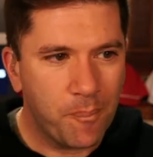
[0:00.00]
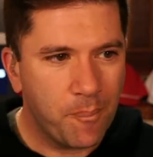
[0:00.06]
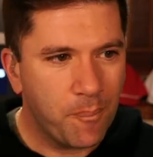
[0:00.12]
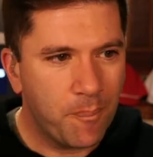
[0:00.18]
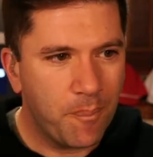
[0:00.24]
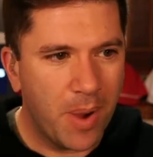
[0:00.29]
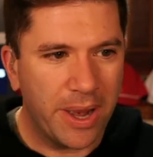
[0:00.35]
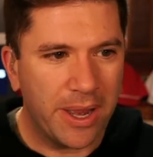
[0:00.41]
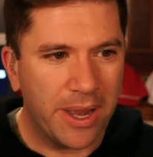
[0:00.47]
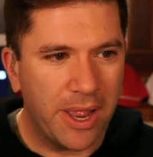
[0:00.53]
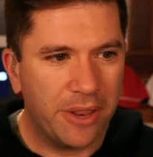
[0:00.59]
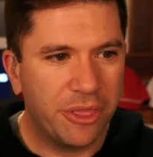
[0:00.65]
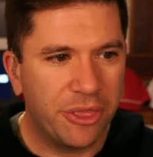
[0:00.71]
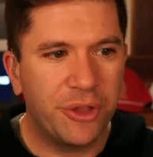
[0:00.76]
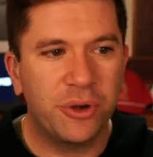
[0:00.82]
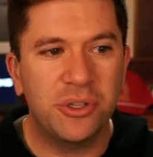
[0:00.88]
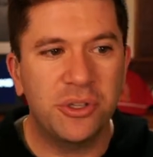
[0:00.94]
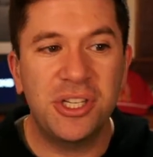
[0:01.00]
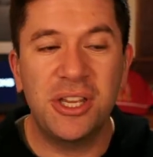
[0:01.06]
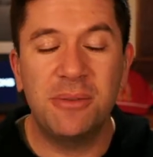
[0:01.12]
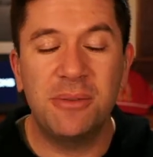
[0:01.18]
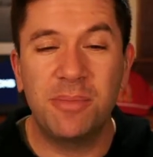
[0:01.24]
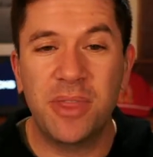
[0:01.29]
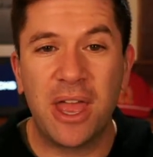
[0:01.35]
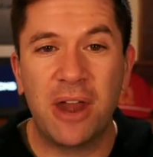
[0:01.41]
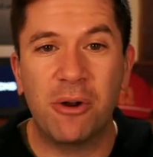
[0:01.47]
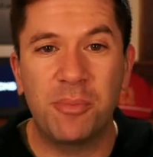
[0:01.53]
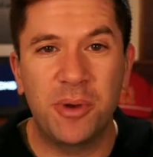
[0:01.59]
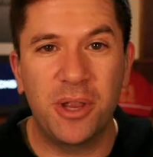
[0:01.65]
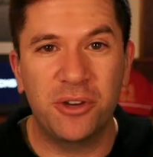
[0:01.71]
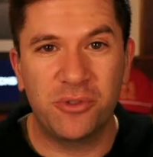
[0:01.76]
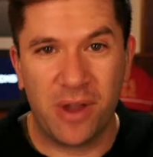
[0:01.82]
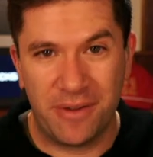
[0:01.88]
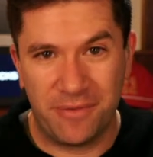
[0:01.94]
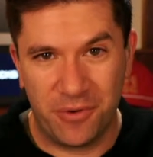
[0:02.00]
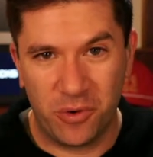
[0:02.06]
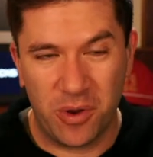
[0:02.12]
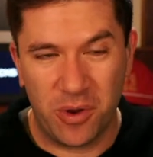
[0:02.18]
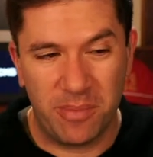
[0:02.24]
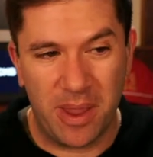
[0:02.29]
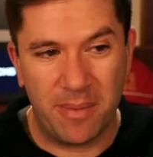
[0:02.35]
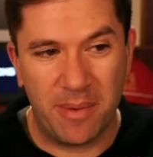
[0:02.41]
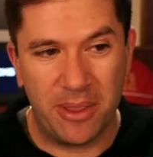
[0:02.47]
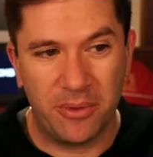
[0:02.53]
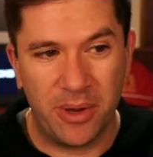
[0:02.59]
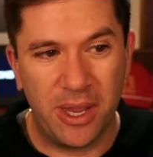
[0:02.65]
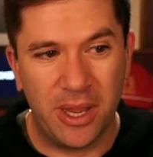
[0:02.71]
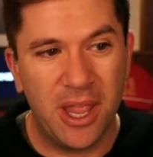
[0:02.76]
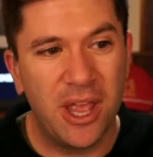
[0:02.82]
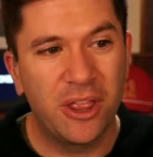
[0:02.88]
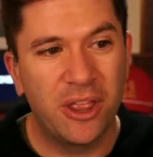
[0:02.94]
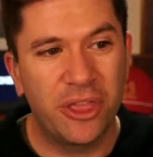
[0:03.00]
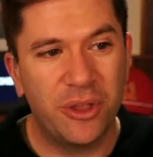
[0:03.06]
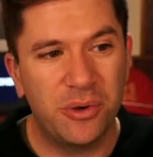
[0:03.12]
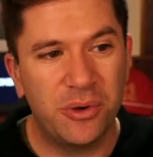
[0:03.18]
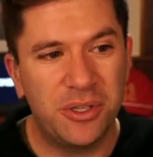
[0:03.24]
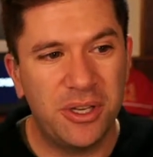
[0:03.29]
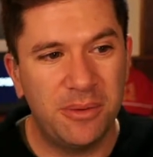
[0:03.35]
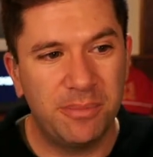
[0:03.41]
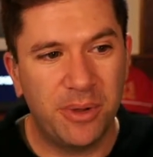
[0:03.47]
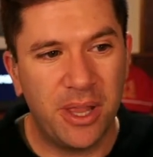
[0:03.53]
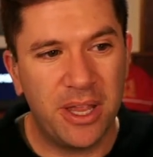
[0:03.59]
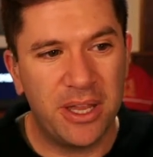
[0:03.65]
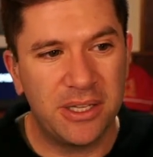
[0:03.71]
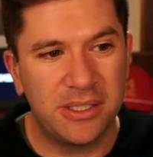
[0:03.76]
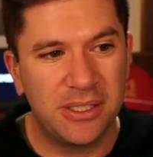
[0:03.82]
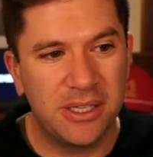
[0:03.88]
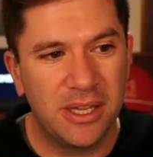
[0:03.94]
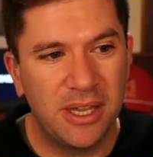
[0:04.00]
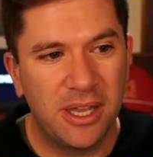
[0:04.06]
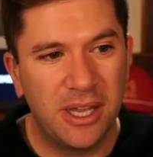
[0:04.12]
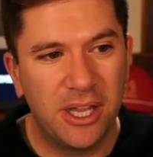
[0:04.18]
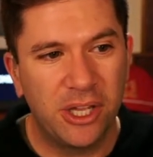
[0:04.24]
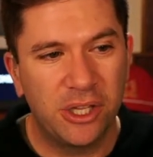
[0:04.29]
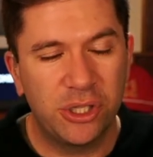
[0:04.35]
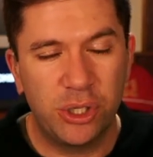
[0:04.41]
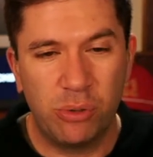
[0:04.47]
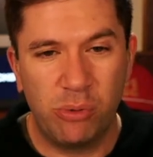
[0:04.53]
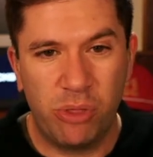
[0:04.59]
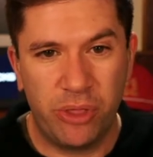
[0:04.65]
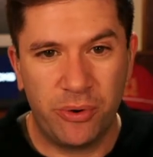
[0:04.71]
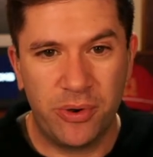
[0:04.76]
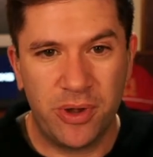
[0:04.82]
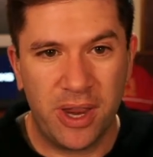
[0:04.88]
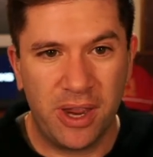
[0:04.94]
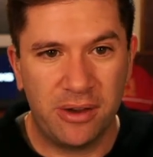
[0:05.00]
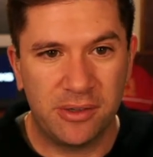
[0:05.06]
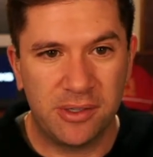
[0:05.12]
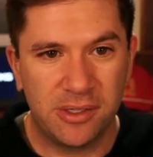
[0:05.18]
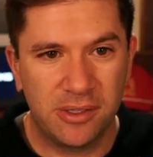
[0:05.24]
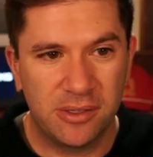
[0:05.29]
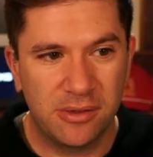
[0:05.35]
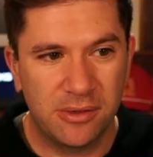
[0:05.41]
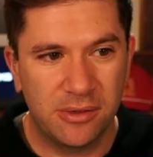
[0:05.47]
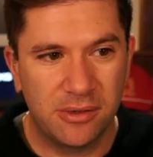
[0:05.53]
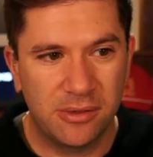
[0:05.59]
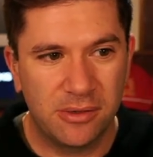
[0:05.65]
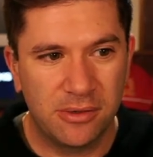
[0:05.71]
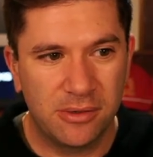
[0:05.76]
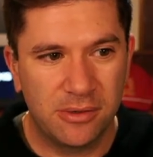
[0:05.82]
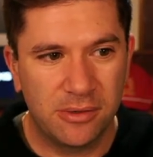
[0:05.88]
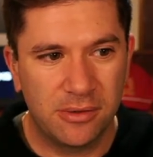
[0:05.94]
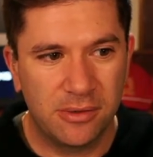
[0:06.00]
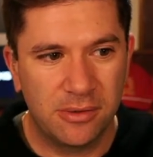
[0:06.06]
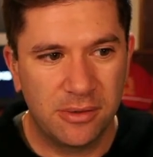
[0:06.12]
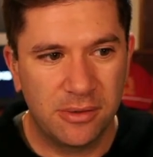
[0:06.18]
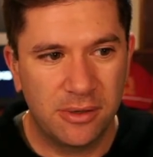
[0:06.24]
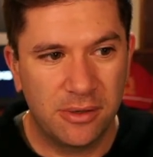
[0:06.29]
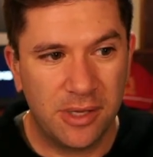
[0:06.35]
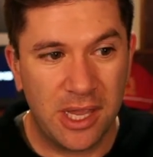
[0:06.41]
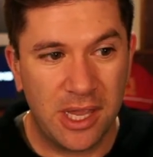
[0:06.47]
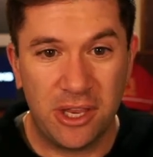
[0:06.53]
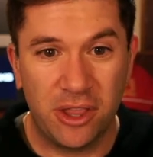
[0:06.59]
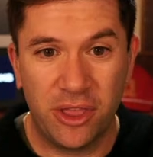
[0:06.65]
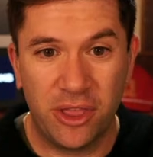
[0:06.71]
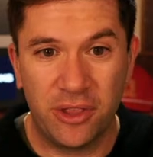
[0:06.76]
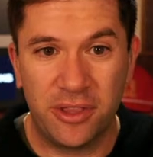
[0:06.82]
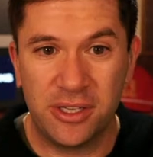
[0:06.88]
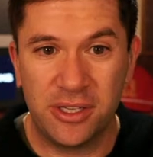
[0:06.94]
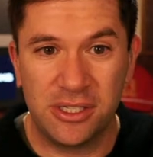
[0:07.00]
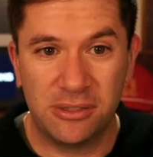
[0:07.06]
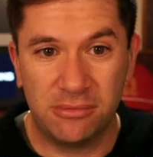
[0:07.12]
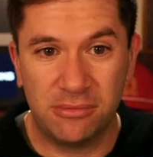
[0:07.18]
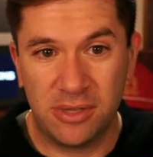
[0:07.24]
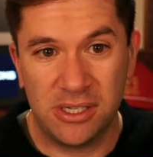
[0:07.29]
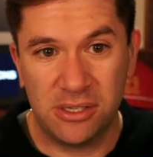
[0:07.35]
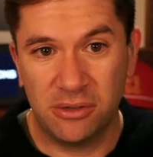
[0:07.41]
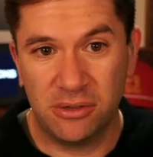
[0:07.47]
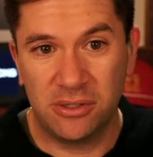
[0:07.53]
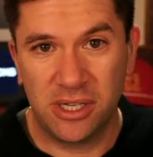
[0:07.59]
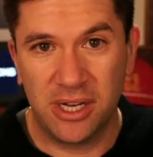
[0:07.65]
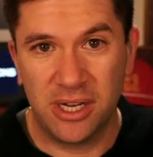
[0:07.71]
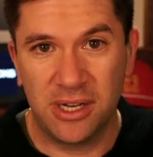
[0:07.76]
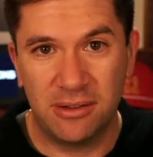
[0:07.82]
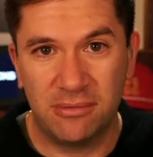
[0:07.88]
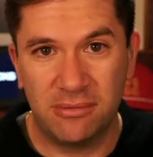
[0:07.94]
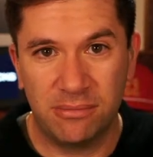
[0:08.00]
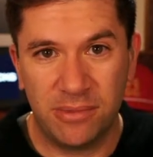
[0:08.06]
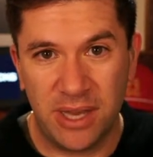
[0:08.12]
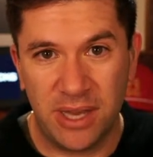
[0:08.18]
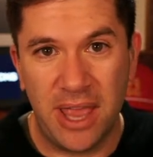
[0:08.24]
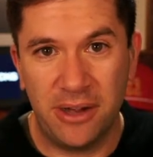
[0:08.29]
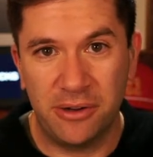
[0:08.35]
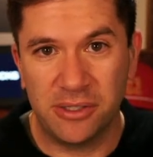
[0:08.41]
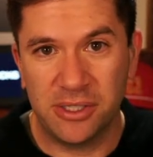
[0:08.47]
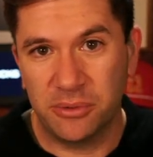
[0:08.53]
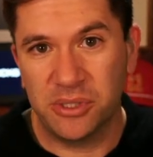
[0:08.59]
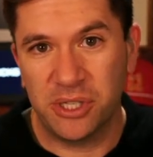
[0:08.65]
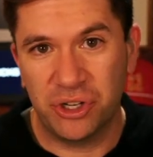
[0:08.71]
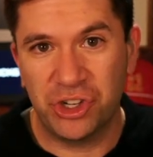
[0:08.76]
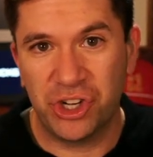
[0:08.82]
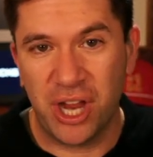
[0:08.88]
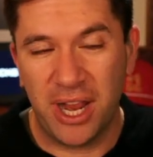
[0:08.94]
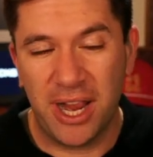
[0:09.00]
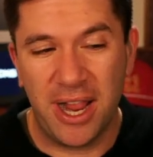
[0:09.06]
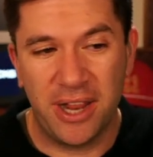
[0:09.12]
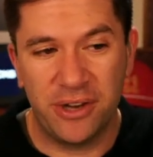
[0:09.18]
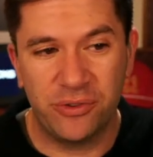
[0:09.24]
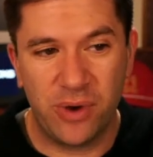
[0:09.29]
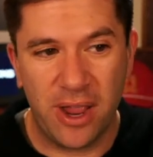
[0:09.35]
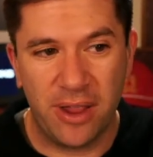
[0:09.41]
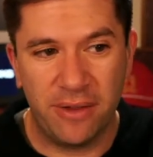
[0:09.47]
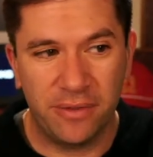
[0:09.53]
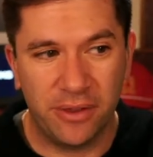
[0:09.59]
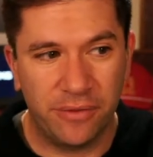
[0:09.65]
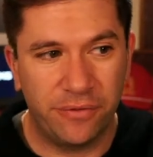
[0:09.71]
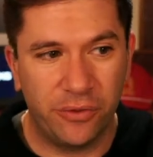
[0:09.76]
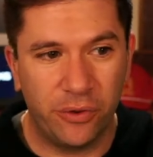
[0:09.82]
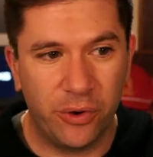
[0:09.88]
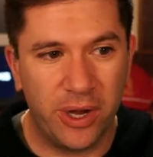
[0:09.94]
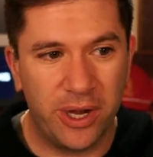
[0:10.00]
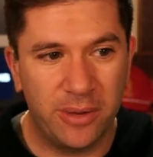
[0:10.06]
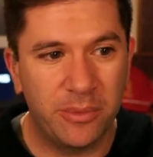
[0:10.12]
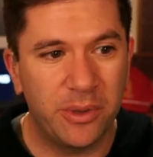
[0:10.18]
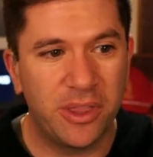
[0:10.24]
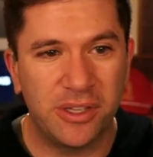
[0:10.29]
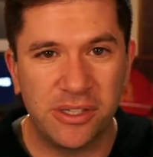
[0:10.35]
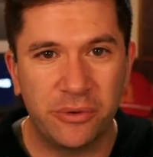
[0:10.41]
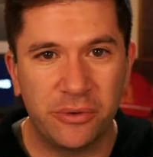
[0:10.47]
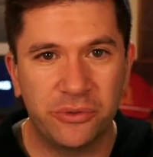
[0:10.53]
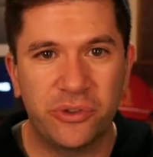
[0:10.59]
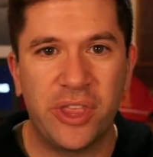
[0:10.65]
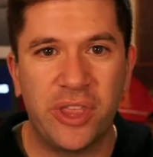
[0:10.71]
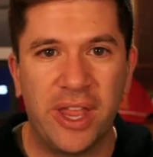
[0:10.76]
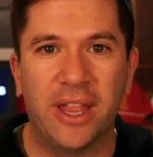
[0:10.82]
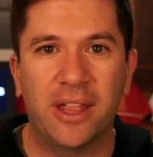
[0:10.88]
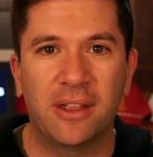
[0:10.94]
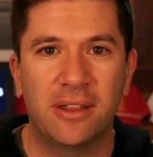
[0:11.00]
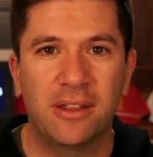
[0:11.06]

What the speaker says: My God. 13, that opening drive for Green Bay, by the way, 13 plays, 2 third downs. And you thought this looks like the Niners. It was a Shanahan drive. LaFleur hit him with his own thing.